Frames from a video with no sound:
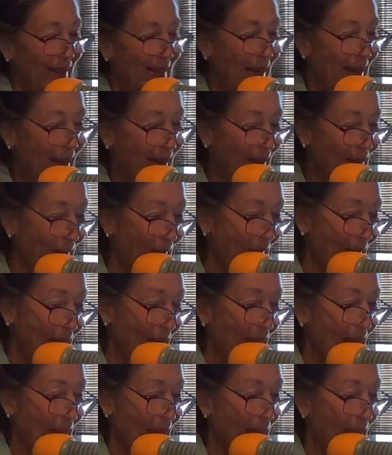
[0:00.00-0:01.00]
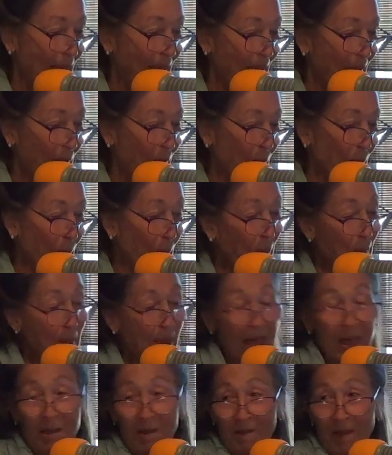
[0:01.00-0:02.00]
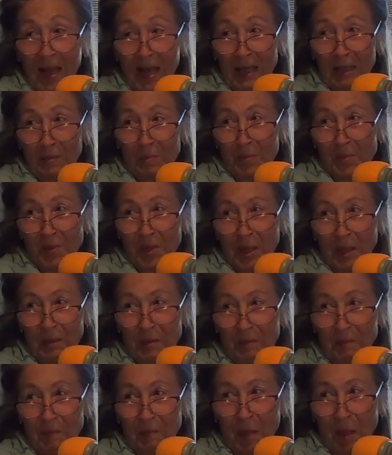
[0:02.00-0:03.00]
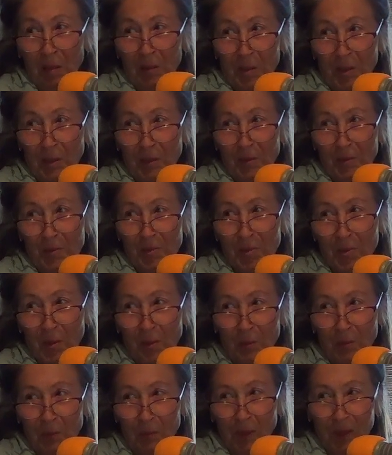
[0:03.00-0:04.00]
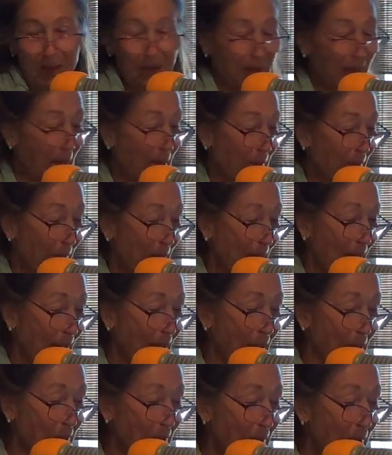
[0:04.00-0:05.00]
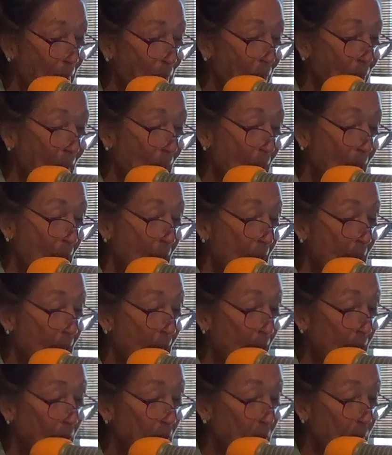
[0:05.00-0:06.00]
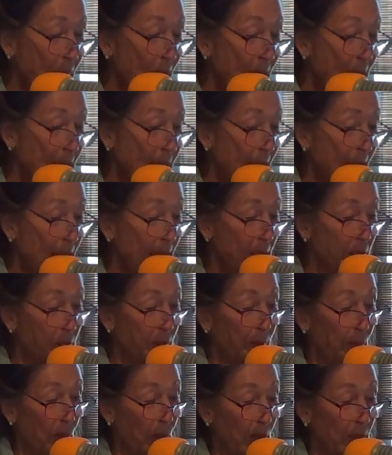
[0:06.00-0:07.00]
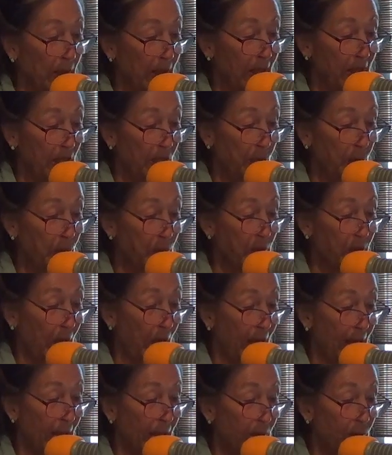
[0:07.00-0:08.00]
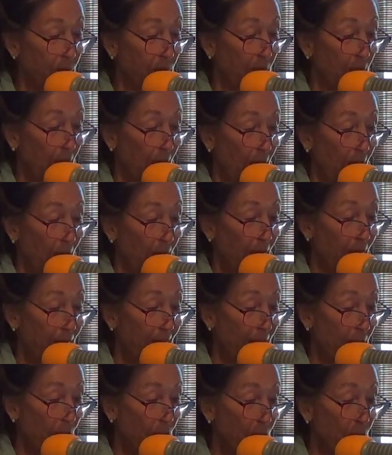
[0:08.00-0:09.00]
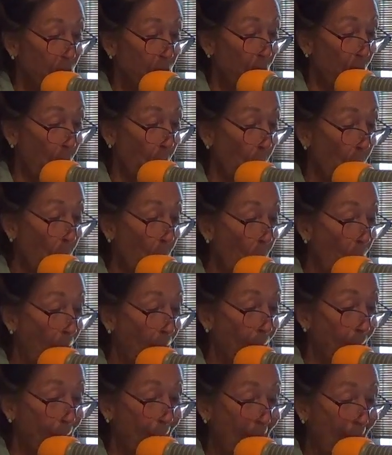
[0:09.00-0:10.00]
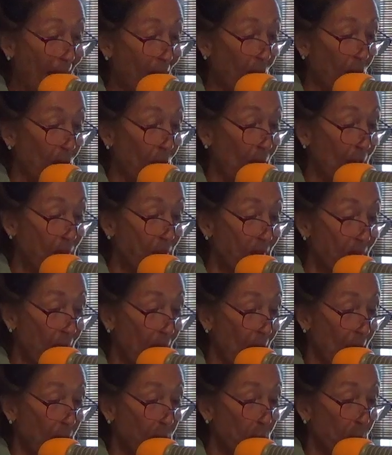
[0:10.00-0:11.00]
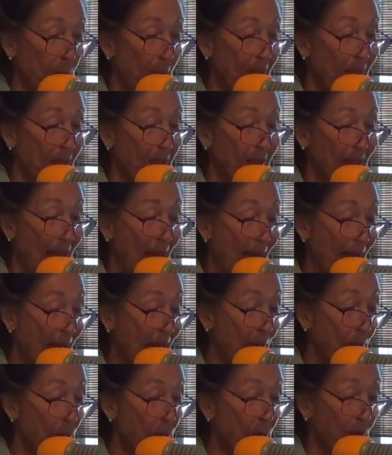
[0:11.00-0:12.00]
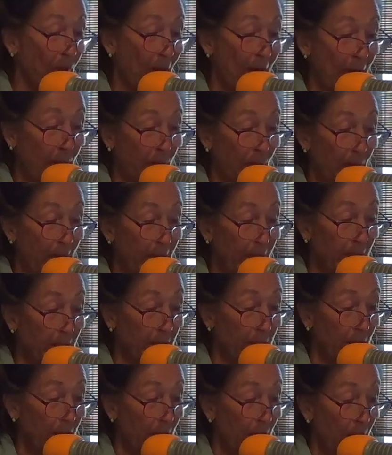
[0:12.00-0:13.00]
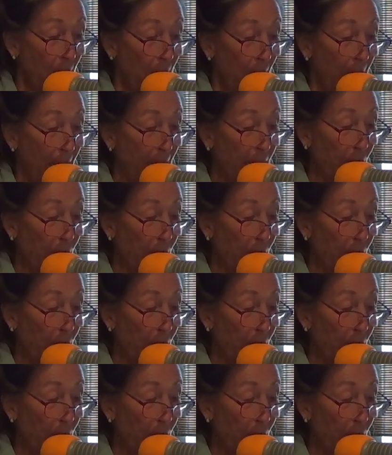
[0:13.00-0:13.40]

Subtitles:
Yeah. And we're made of atoms and molecules, so what does that make us? He explained in his book, The New Science, that there's no matter as such because atoms vibrate and